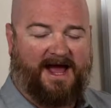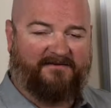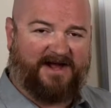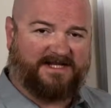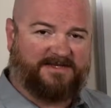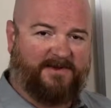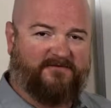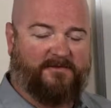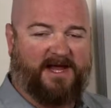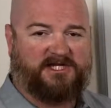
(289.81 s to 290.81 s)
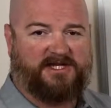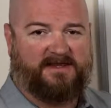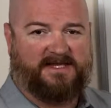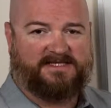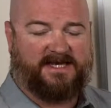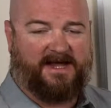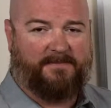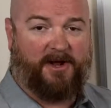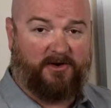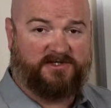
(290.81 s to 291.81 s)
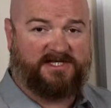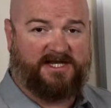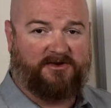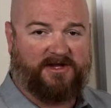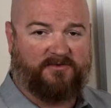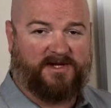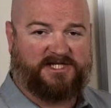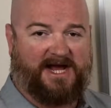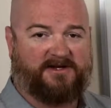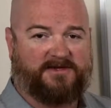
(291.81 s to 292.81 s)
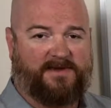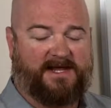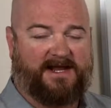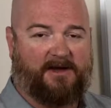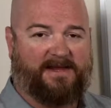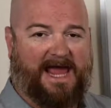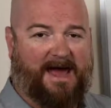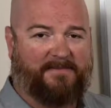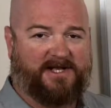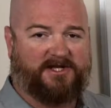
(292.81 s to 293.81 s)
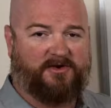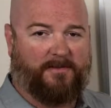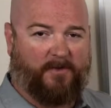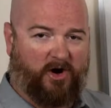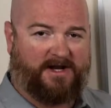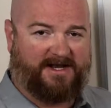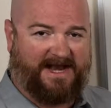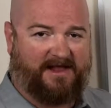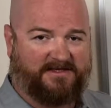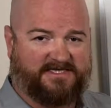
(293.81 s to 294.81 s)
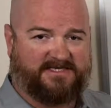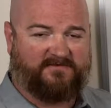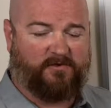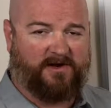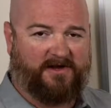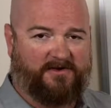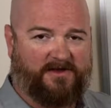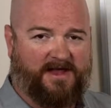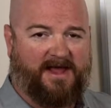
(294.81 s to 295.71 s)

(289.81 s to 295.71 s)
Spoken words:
I've got some information in this post that you can reach out to me, and I'll be happy to do a market analysis for you.